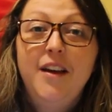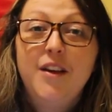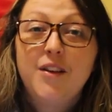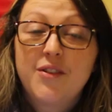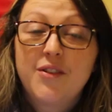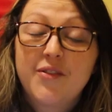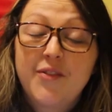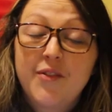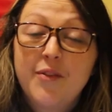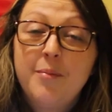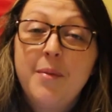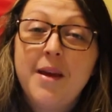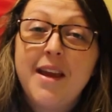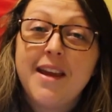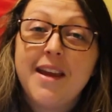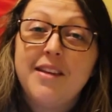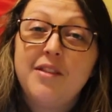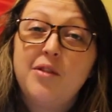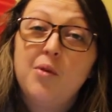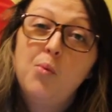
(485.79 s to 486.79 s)
So for
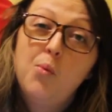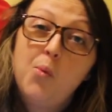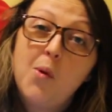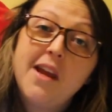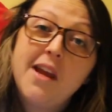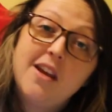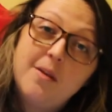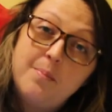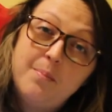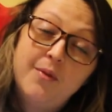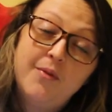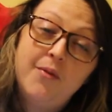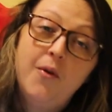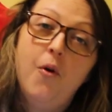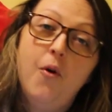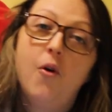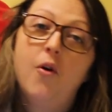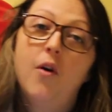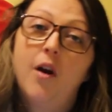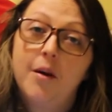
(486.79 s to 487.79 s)
me, the week
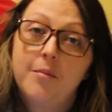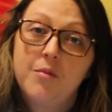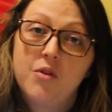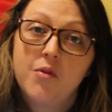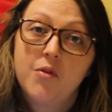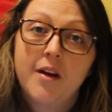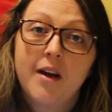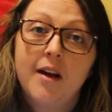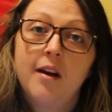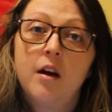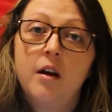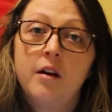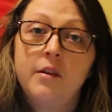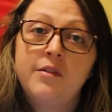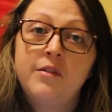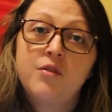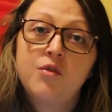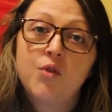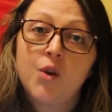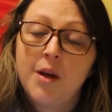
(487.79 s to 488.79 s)
before I'm doing a live
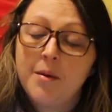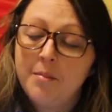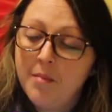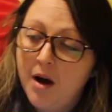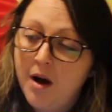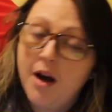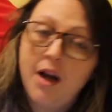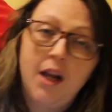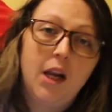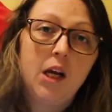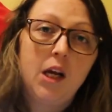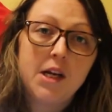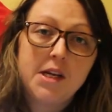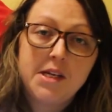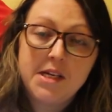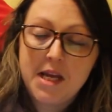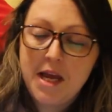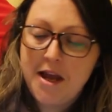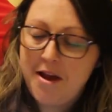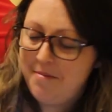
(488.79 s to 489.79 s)
stream, I like
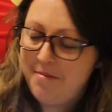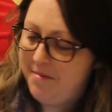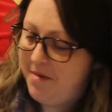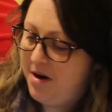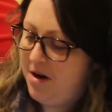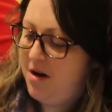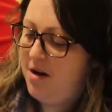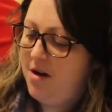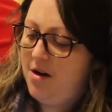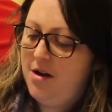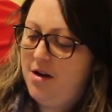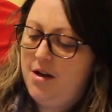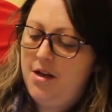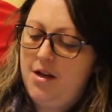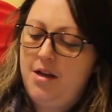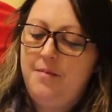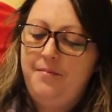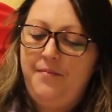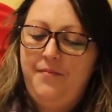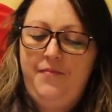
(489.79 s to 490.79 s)
to get
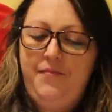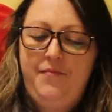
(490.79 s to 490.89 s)
my